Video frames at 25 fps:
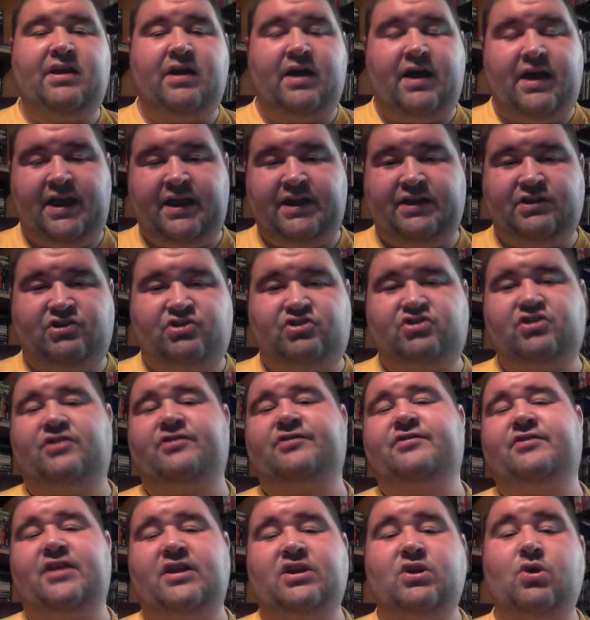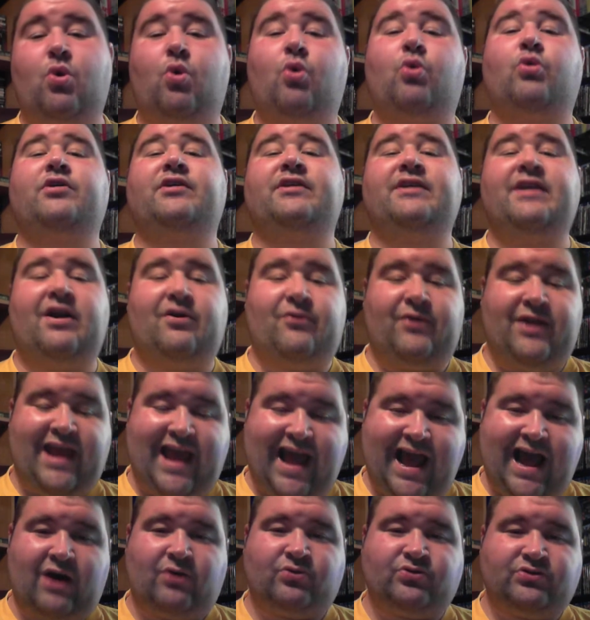a just an ordinary
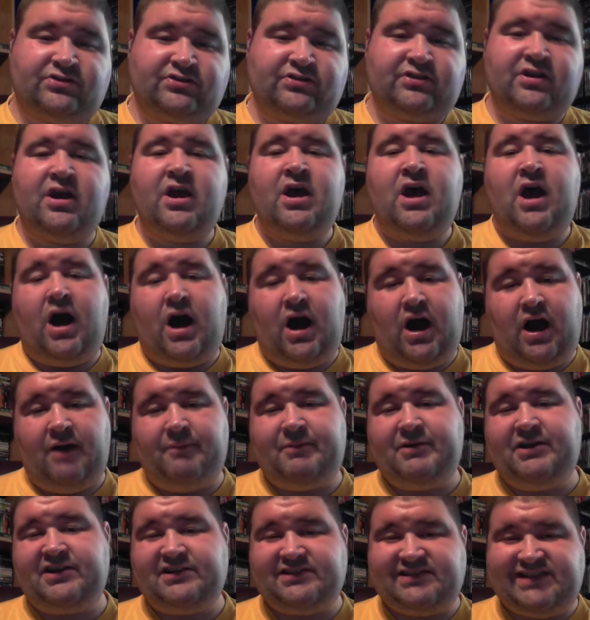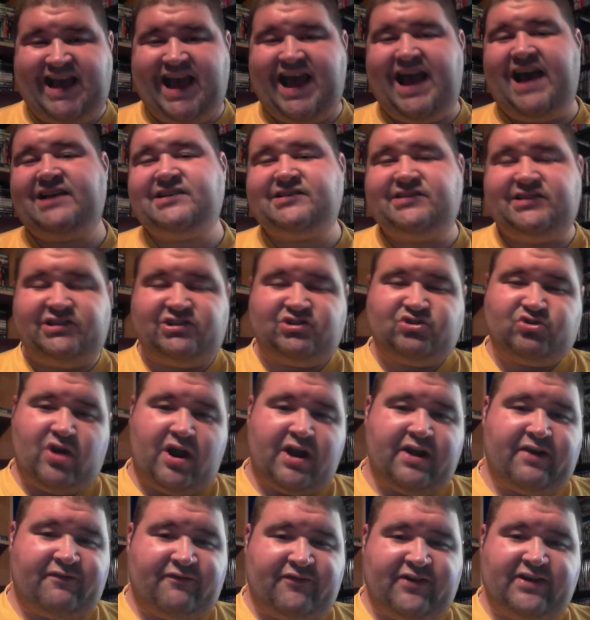house uh, because as he's trying
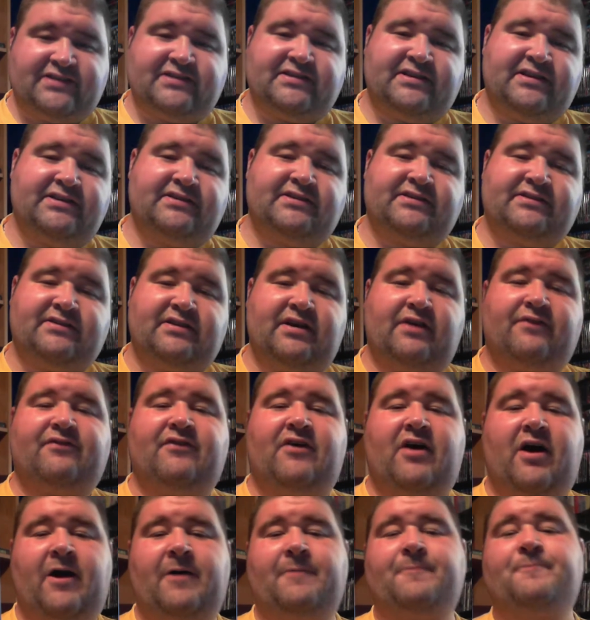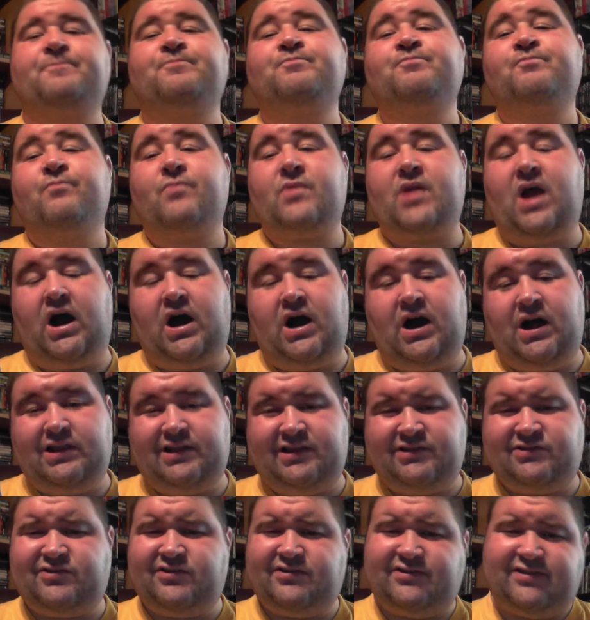to fix this stuff up, uh,
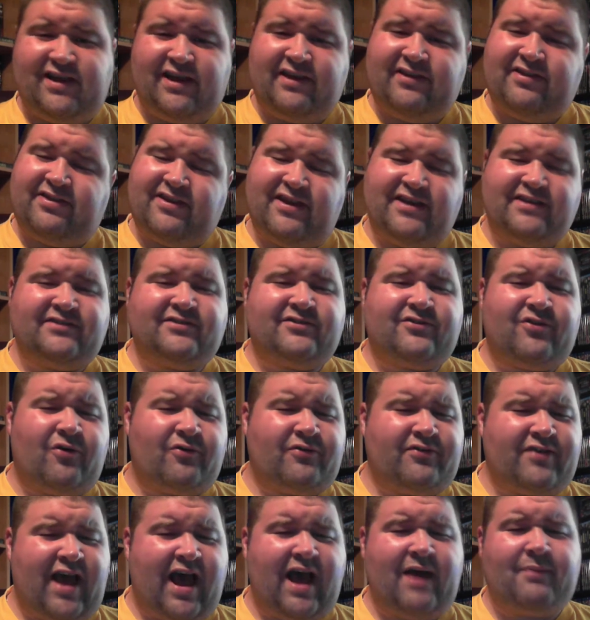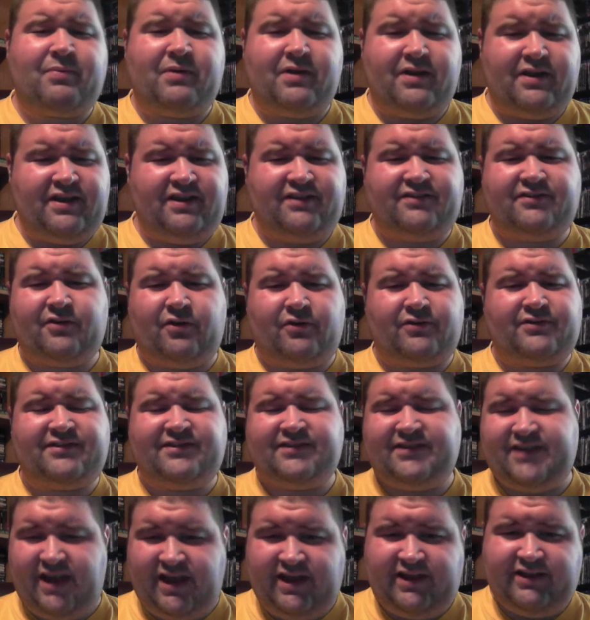let's just say things starts happening. He starts
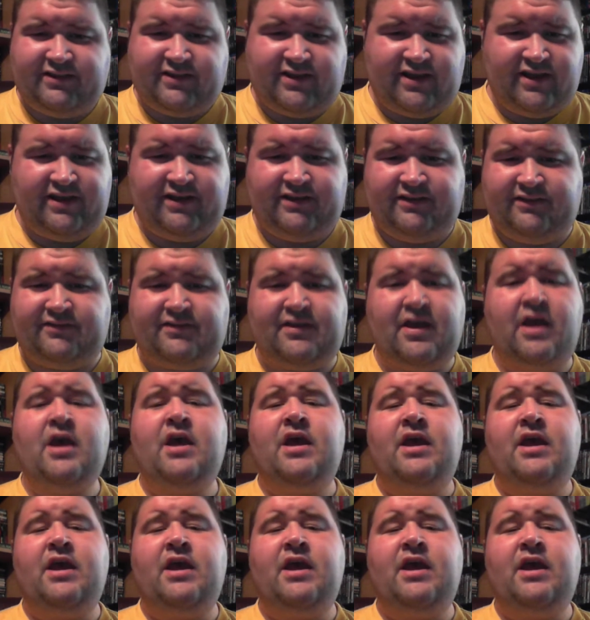seeing things.